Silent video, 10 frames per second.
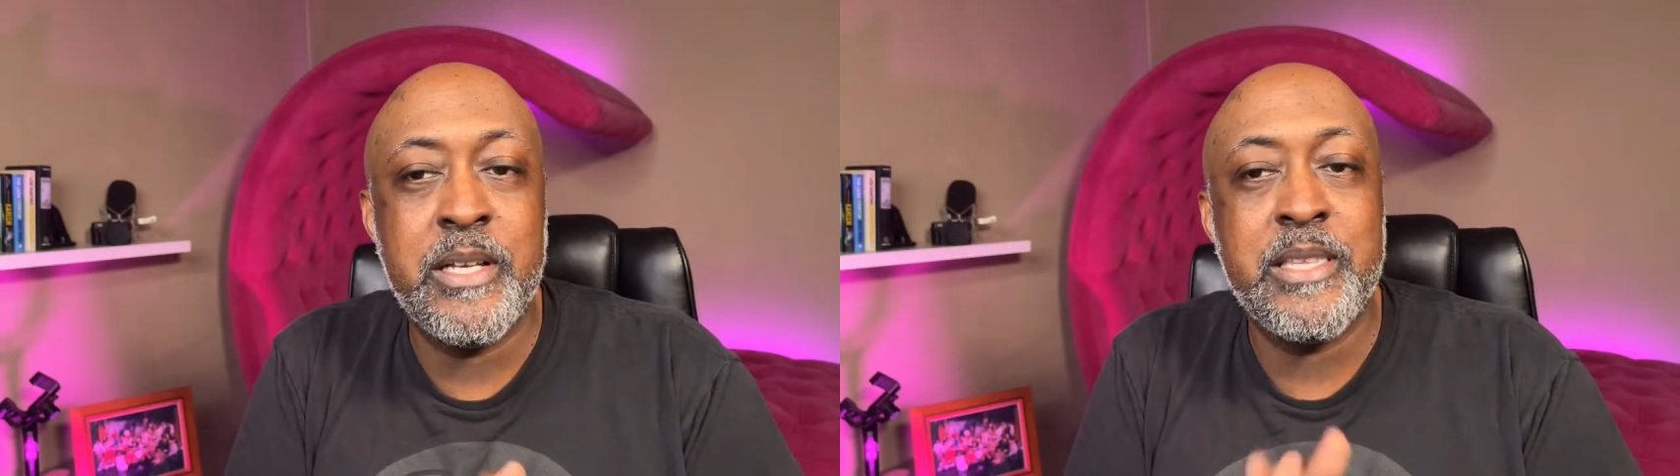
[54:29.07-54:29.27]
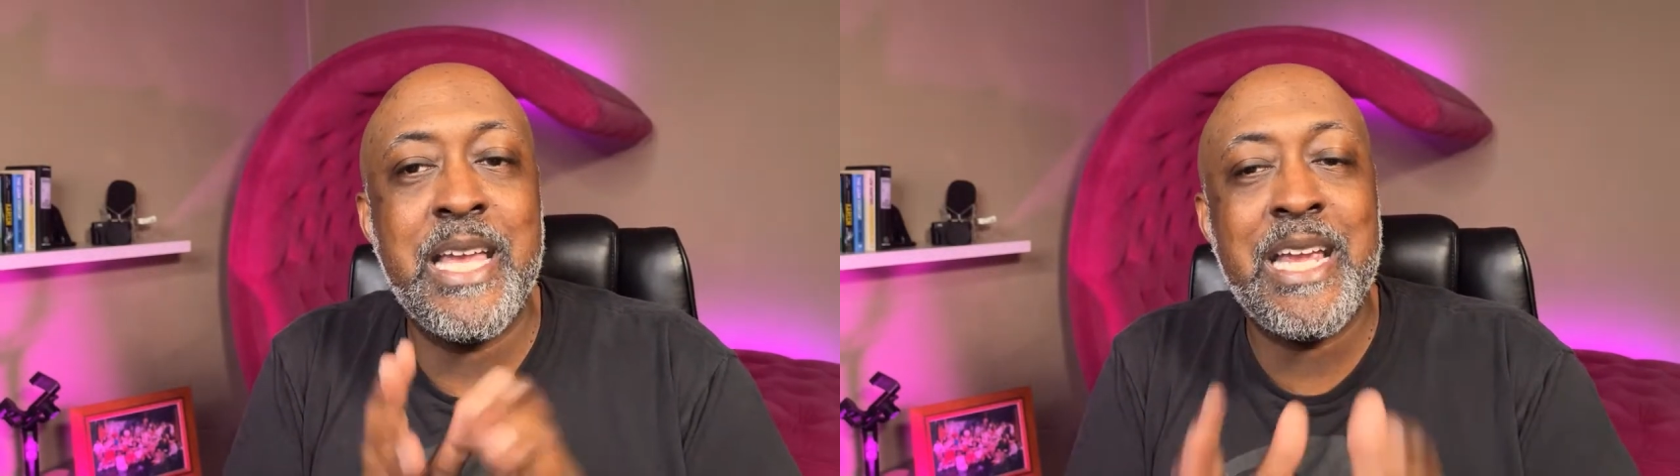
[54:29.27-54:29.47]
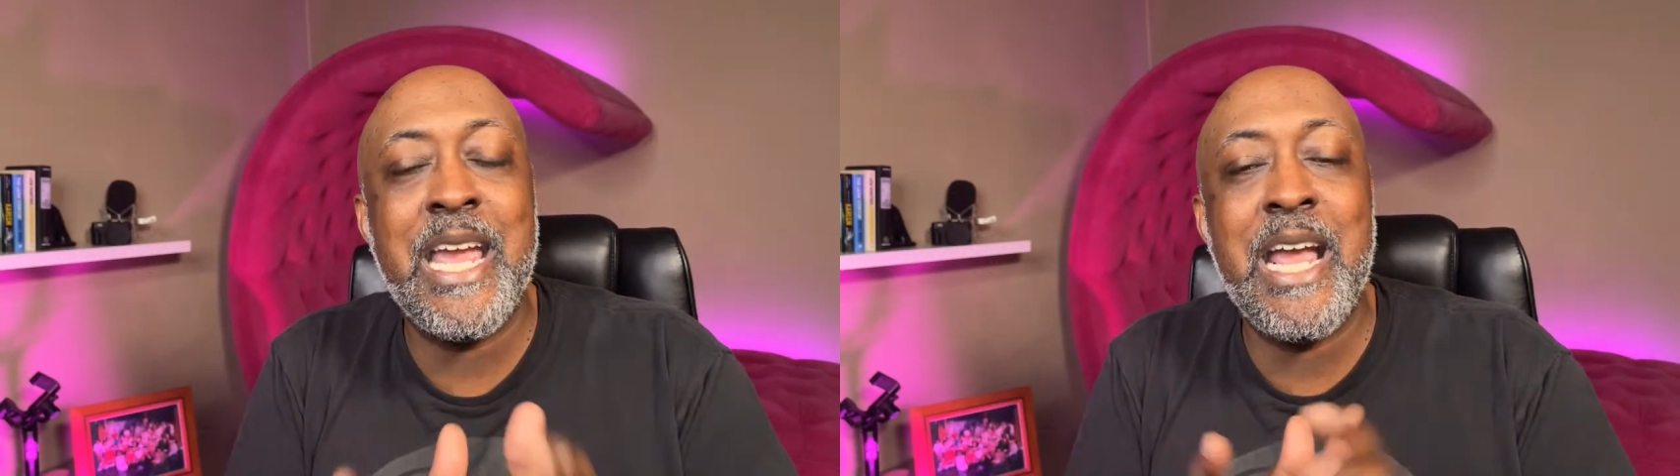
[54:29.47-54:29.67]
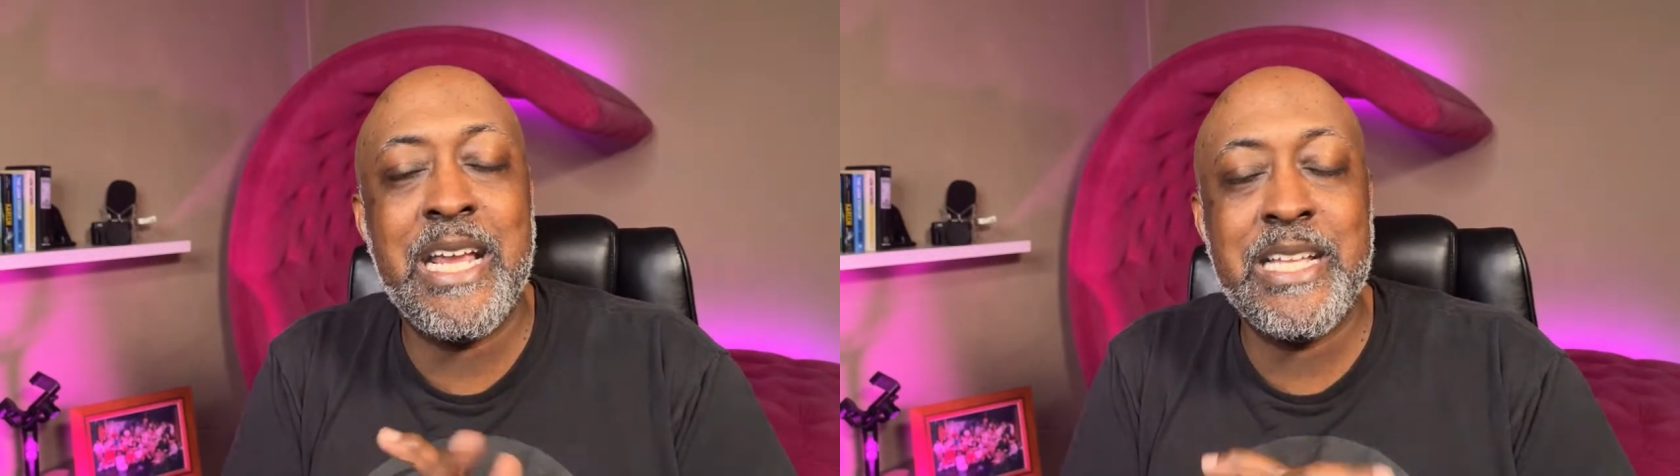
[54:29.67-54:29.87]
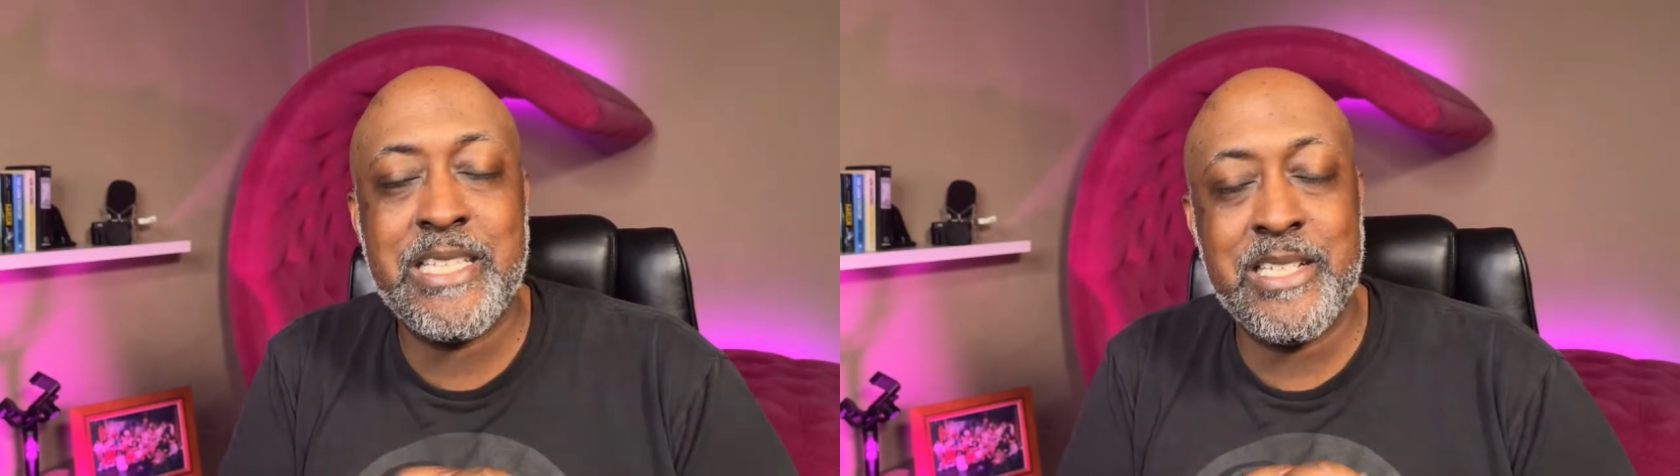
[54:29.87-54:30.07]
they can't
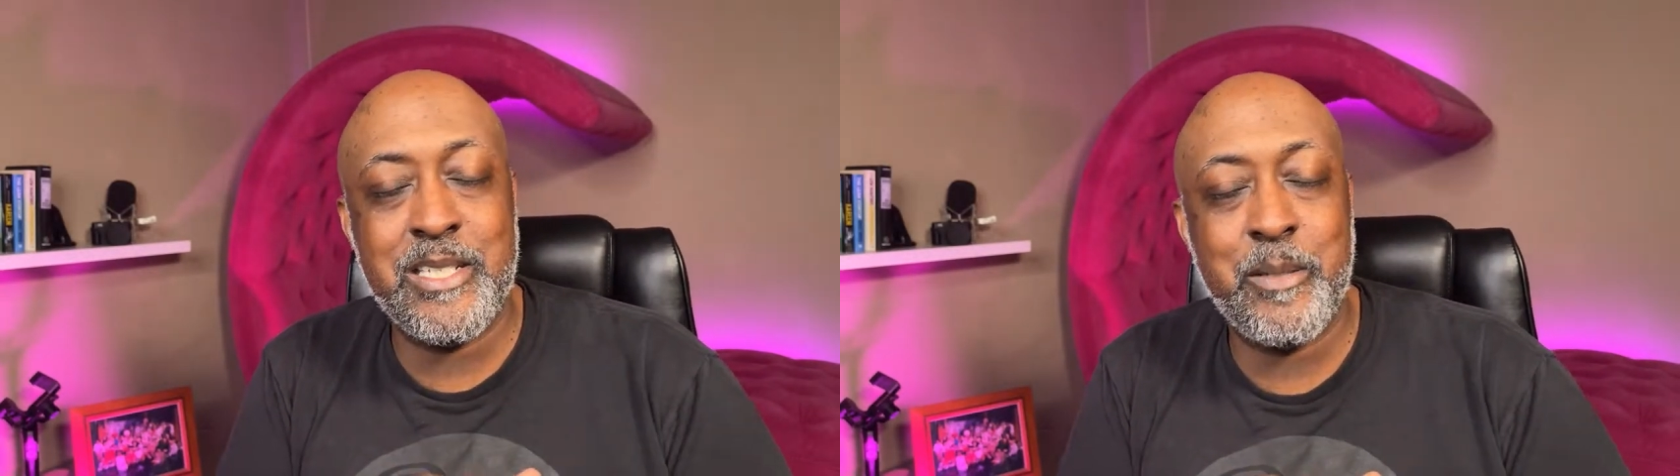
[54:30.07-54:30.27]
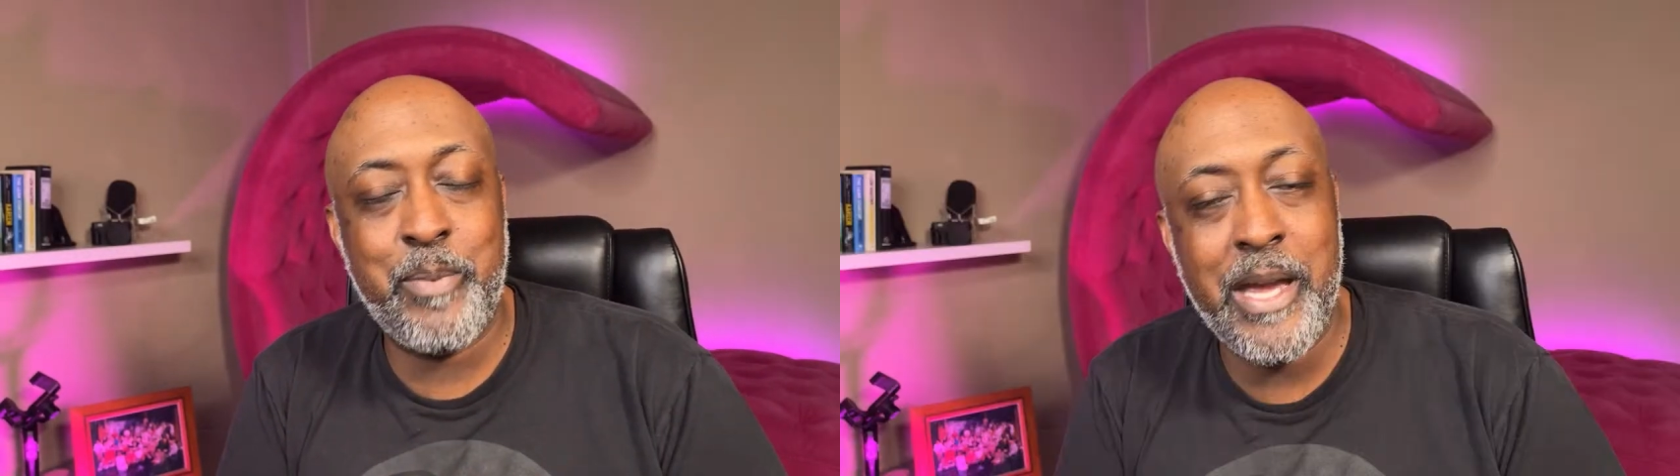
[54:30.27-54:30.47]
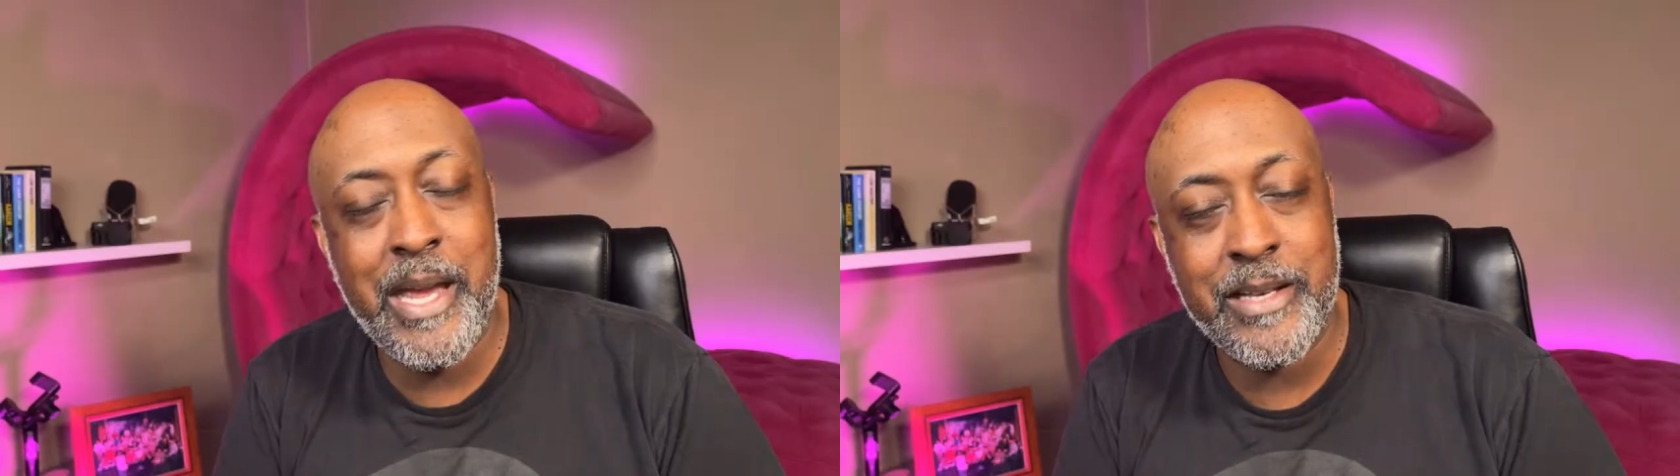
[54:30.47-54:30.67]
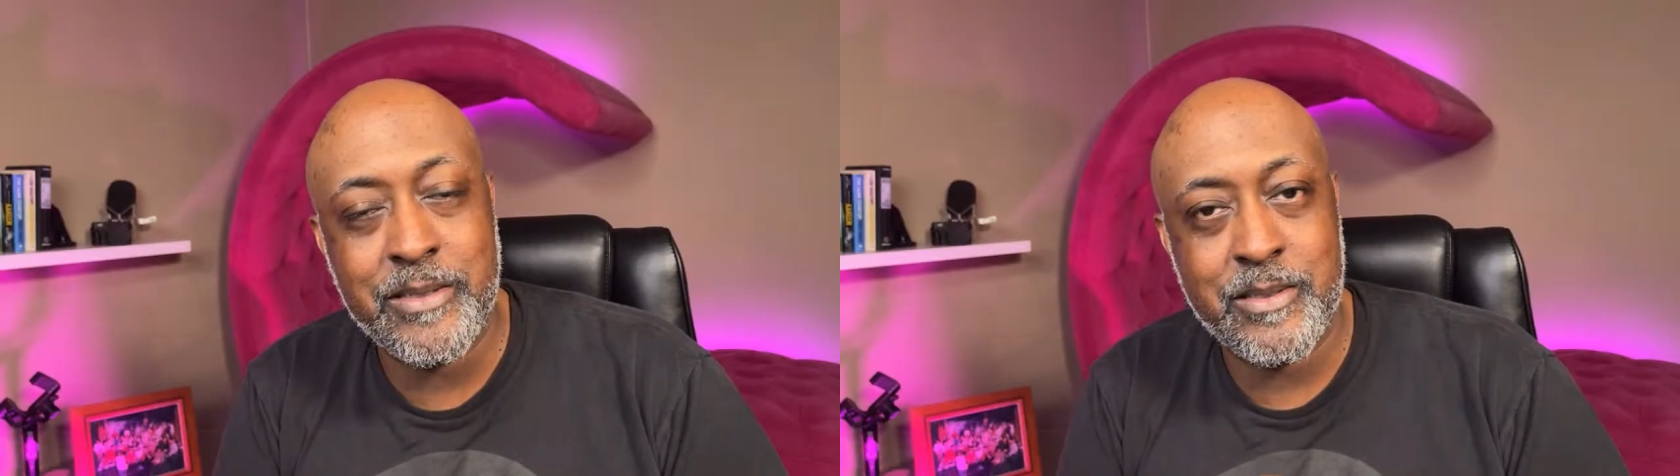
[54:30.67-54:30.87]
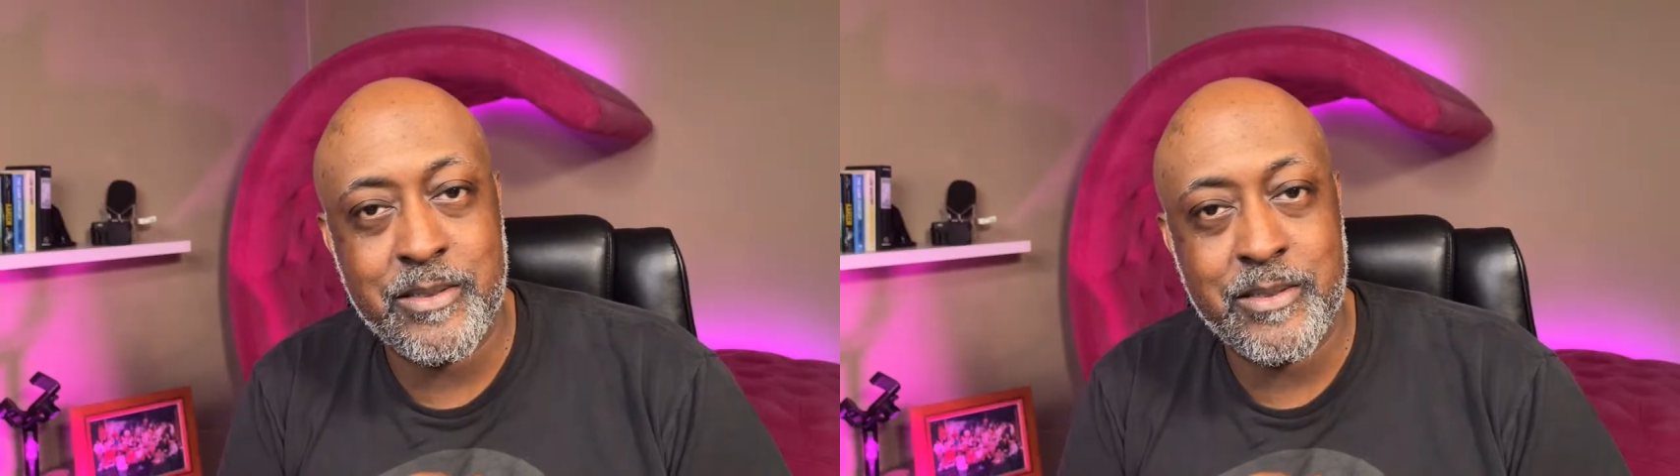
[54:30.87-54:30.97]
get this shit passed.